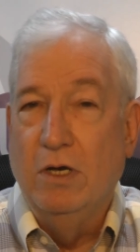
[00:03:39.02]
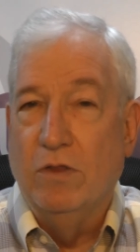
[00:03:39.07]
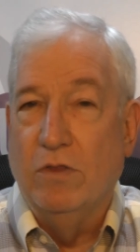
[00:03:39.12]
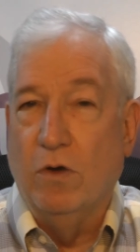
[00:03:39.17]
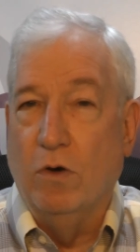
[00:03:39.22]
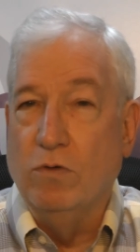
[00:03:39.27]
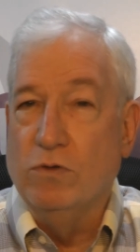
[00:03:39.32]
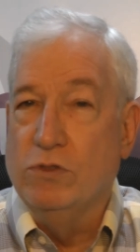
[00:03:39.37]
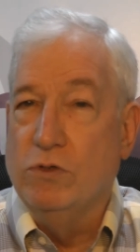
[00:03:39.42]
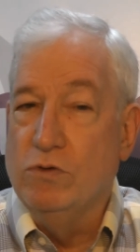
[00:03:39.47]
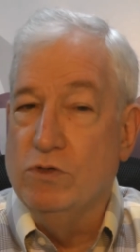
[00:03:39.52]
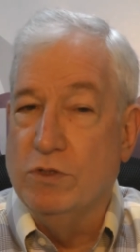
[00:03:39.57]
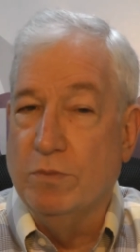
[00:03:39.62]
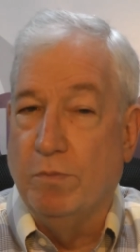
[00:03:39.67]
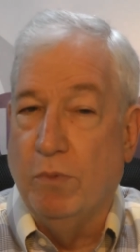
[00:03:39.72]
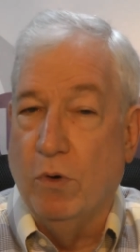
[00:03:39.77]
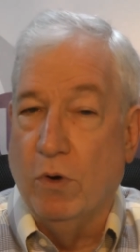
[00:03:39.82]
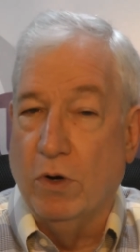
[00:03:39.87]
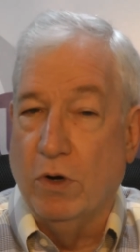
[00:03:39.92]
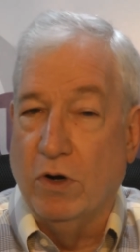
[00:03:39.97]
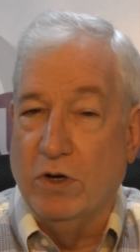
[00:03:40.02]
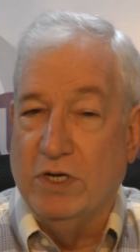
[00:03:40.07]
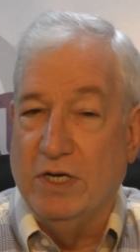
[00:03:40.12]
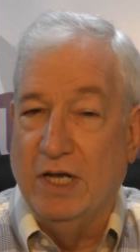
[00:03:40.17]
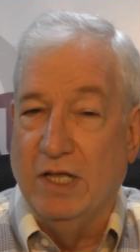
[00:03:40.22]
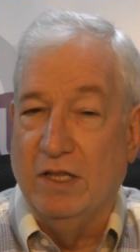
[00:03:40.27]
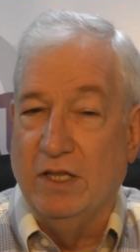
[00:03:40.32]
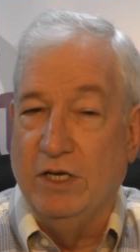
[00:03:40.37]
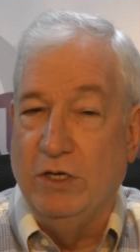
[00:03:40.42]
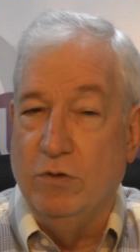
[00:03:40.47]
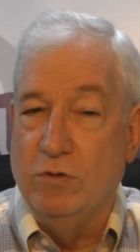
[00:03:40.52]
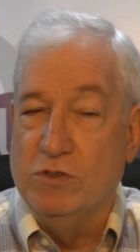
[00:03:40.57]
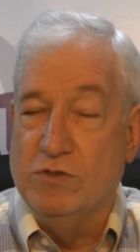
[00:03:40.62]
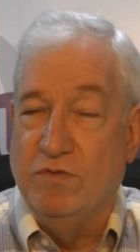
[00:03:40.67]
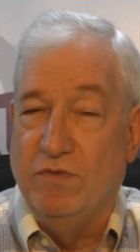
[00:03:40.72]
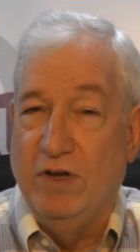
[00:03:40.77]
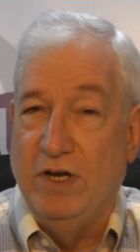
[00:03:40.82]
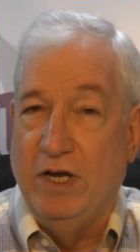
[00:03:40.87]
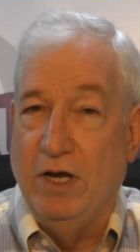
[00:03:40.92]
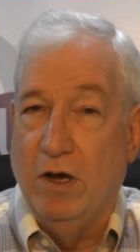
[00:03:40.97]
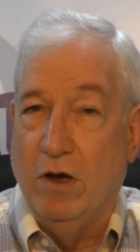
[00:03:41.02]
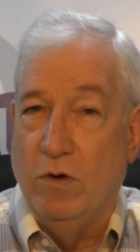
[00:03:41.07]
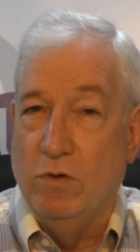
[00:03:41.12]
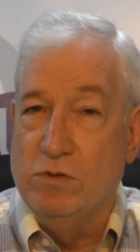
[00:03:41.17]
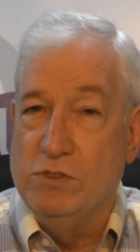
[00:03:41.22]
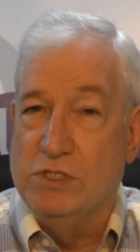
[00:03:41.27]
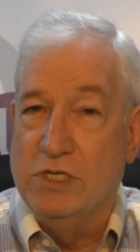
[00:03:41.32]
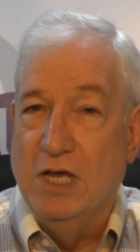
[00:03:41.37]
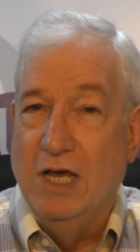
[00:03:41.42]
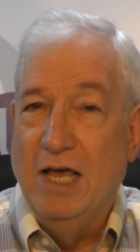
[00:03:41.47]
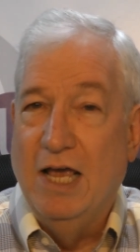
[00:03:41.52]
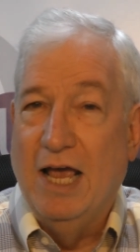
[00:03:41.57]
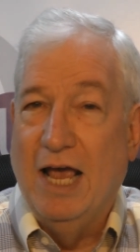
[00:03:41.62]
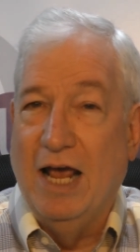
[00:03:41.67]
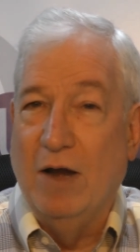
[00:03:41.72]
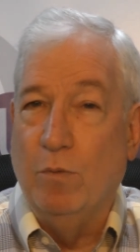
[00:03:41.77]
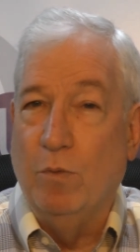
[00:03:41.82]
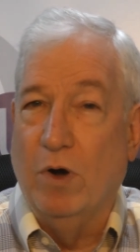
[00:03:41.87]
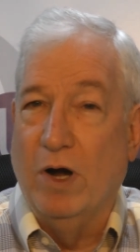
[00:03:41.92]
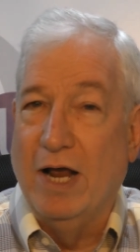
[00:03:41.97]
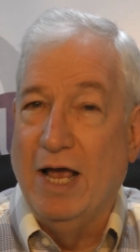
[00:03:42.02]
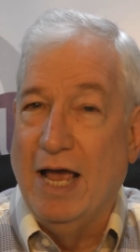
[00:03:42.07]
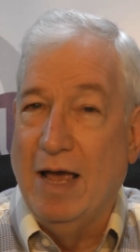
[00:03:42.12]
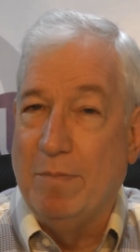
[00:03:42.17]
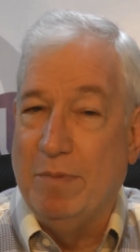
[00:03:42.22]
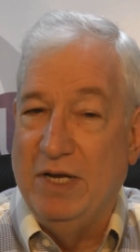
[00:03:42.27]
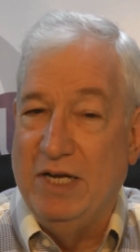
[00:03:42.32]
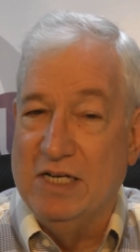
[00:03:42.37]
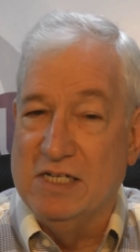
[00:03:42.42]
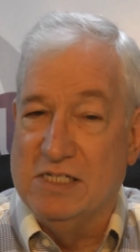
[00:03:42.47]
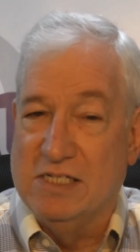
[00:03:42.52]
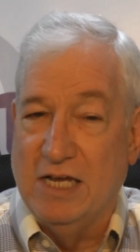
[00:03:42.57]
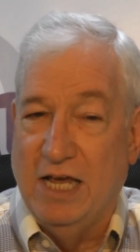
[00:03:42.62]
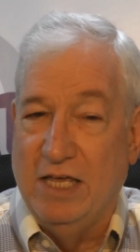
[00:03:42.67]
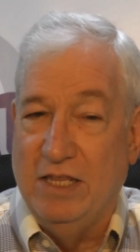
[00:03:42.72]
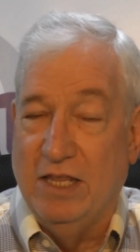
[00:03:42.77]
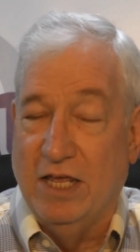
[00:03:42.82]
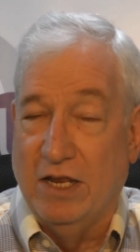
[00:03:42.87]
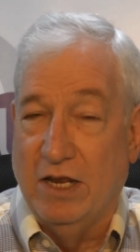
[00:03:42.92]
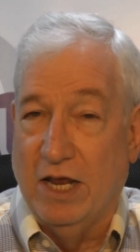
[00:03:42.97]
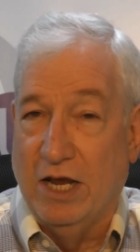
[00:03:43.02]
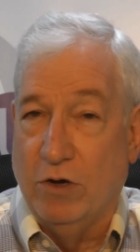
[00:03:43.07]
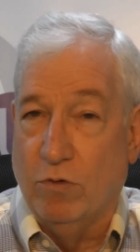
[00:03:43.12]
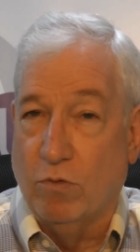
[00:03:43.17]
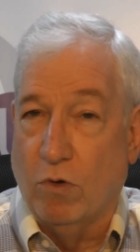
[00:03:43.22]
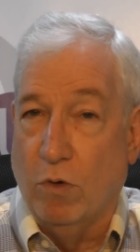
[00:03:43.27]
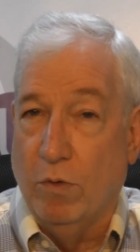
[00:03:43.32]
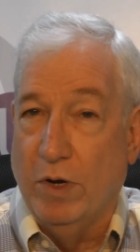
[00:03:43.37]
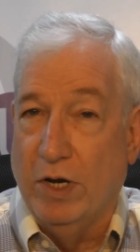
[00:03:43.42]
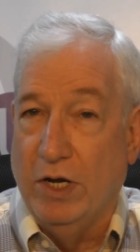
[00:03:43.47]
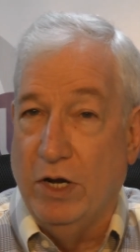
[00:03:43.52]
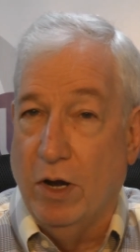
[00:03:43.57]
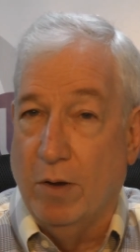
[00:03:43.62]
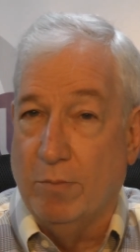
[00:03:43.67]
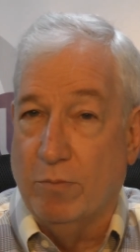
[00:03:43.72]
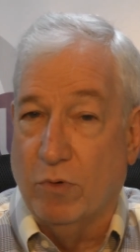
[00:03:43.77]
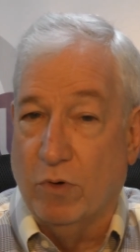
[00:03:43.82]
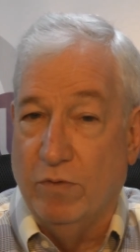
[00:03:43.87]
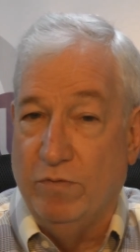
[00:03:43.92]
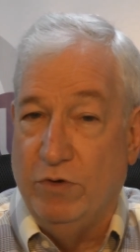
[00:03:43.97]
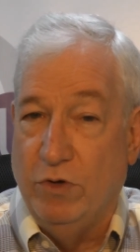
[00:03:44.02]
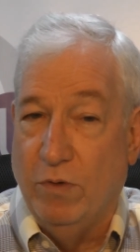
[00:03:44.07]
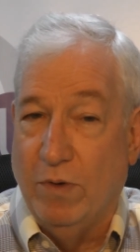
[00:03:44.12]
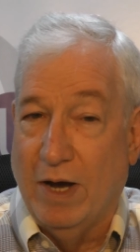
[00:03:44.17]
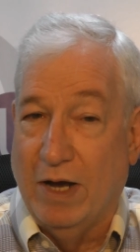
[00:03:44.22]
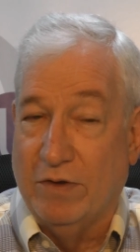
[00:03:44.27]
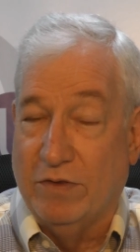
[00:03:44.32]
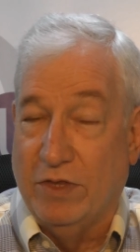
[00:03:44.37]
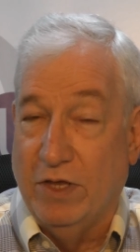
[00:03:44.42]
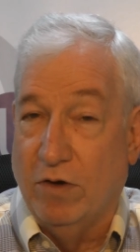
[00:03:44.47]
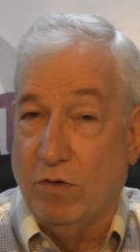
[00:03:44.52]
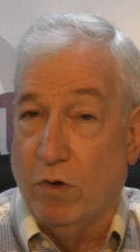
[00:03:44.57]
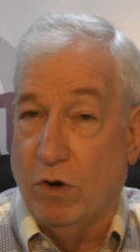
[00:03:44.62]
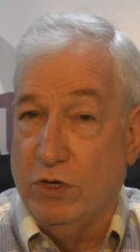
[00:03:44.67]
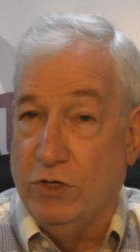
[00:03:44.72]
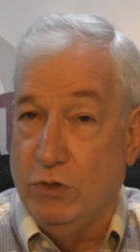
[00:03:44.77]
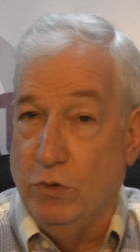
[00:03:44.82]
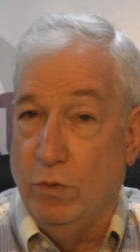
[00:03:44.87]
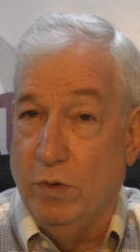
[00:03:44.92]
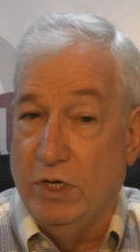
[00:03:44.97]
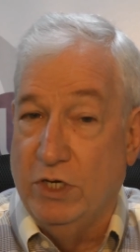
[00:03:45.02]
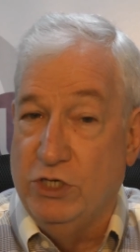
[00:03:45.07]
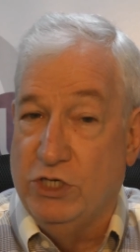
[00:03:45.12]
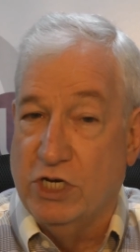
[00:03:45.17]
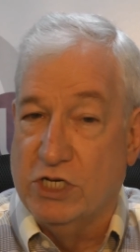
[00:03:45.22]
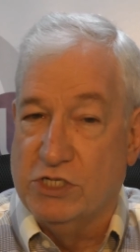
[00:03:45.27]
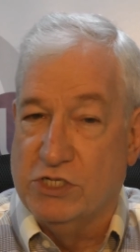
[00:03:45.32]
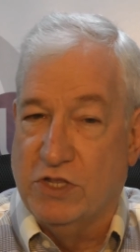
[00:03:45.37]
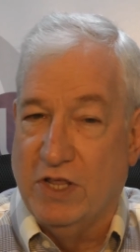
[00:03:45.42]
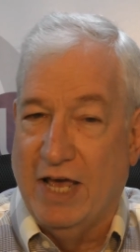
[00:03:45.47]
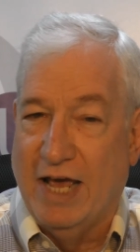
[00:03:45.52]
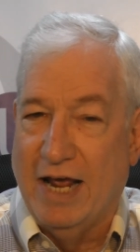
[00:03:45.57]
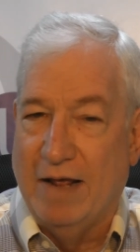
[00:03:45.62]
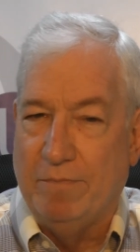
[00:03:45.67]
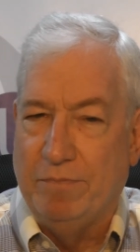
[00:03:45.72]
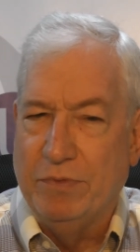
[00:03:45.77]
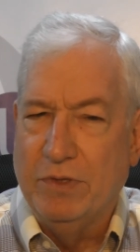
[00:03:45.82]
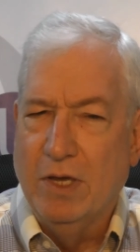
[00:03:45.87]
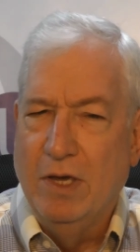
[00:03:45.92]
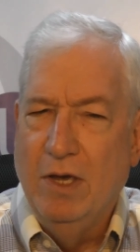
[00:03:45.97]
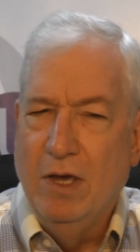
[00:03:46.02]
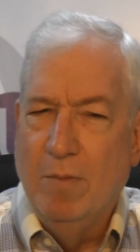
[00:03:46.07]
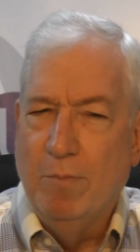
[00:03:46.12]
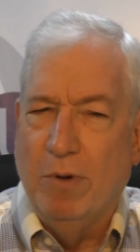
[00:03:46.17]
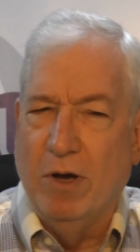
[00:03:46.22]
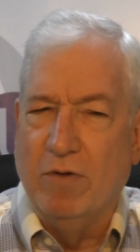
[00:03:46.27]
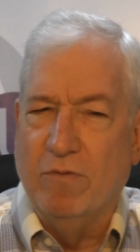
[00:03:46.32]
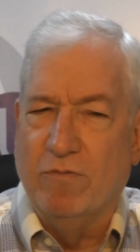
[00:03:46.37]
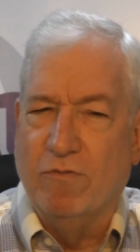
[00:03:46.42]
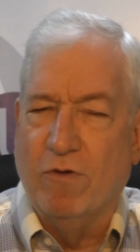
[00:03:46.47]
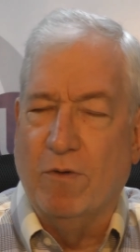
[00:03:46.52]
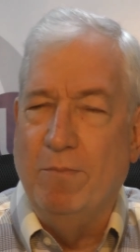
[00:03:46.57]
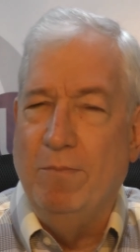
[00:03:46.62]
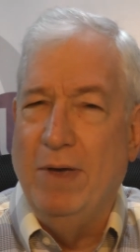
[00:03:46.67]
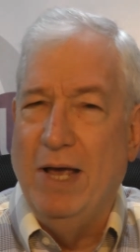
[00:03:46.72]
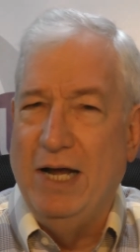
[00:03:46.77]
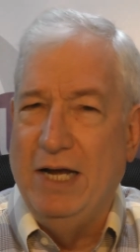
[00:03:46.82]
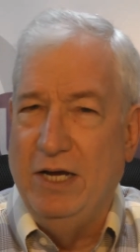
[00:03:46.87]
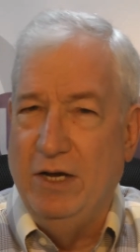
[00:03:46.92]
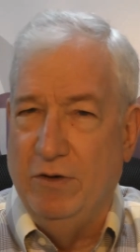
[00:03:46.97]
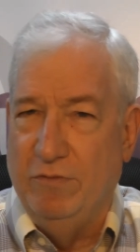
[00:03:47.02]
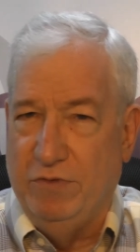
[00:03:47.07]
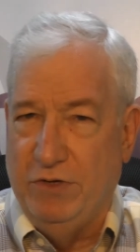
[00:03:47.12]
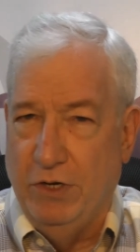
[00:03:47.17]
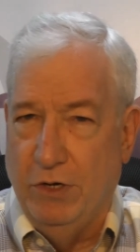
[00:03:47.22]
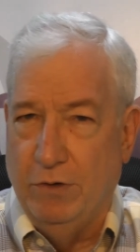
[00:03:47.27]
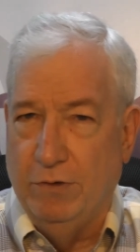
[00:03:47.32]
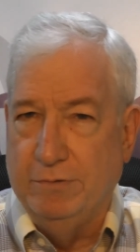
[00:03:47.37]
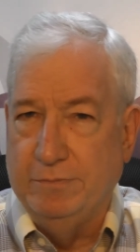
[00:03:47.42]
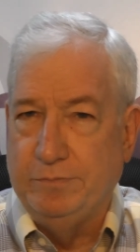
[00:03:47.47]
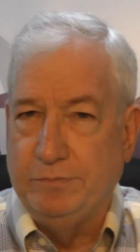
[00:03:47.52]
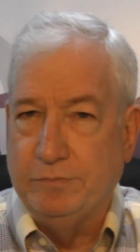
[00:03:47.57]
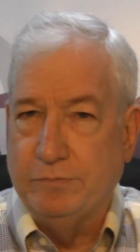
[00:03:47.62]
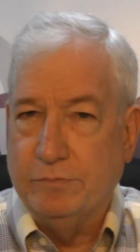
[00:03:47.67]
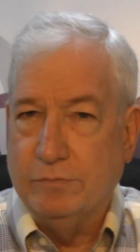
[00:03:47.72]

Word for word: those who support our daily news videos, and we're happy to say that a growing number of you out there are doing just that. But for many of you,